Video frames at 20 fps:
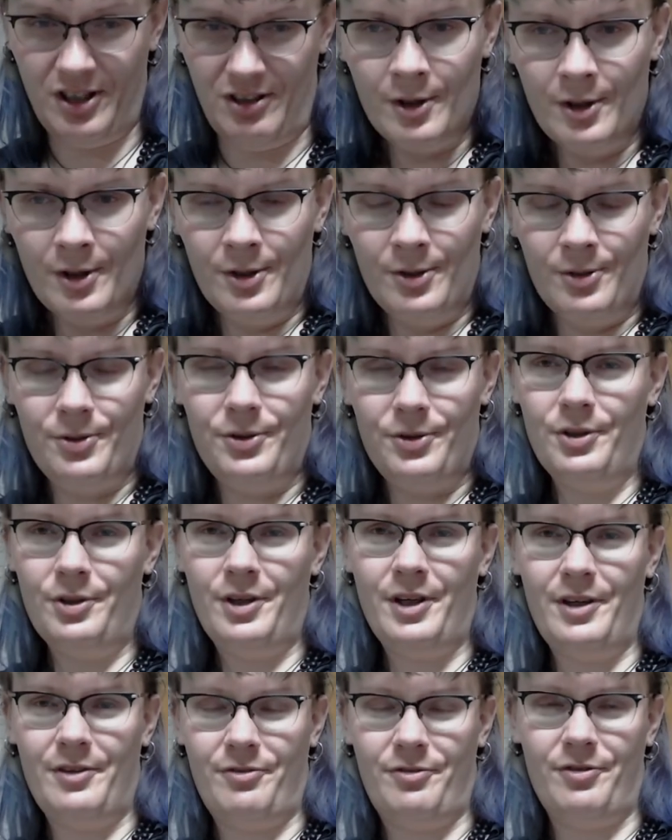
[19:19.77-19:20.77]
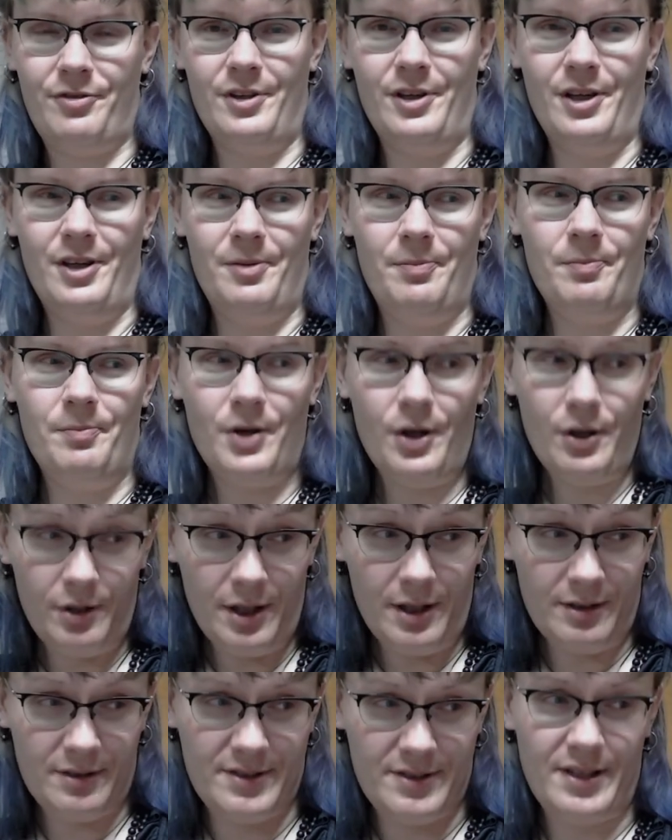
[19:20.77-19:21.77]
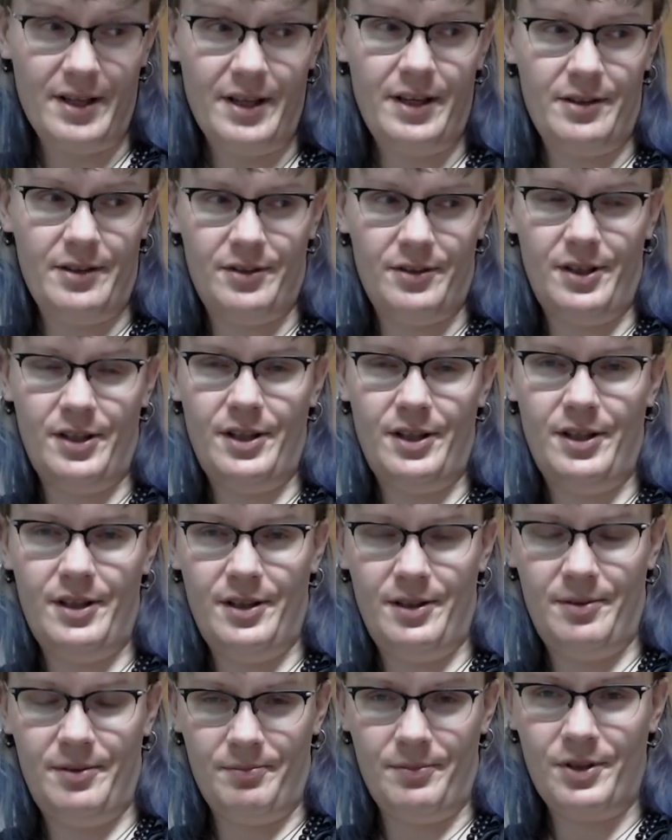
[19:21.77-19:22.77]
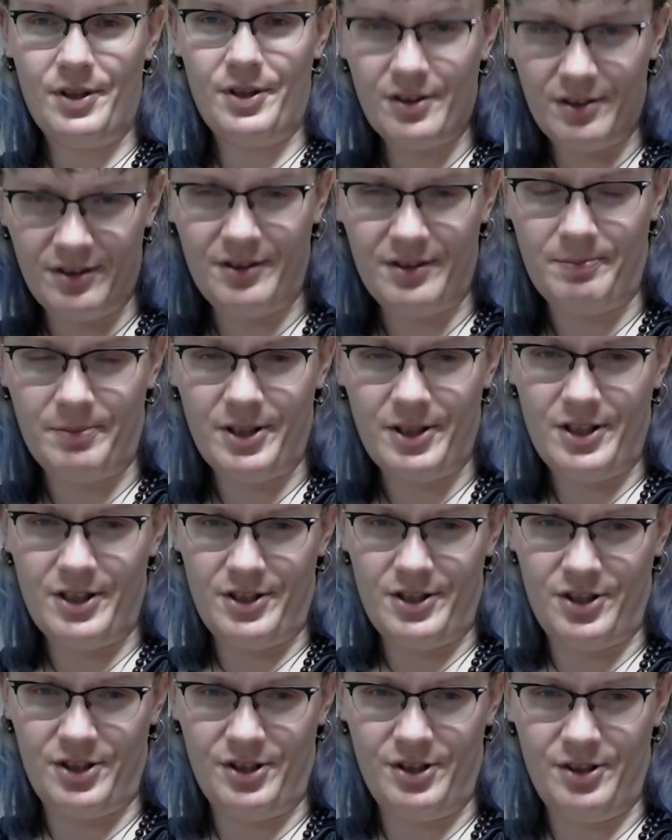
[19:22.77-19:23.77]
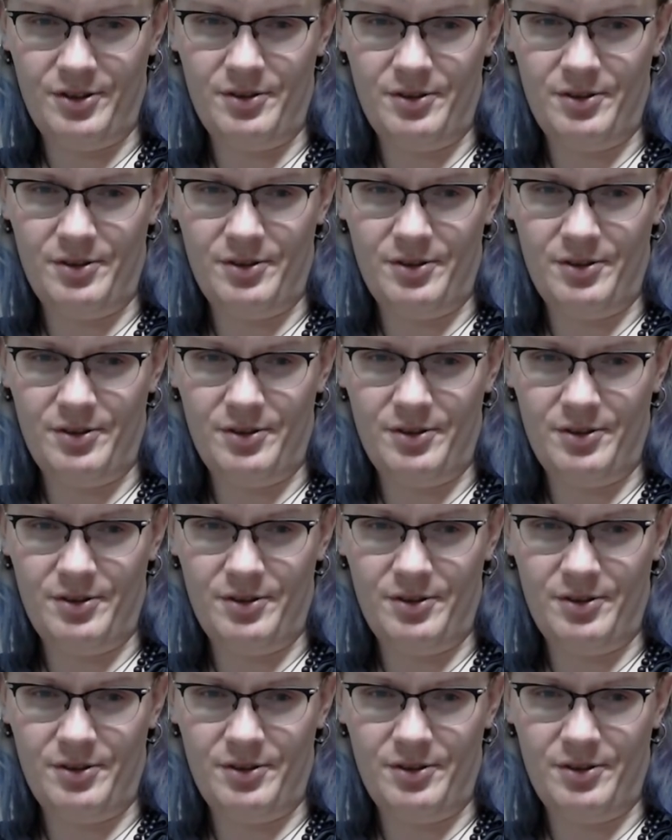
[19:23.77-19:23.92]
You have more anxiety, more depression.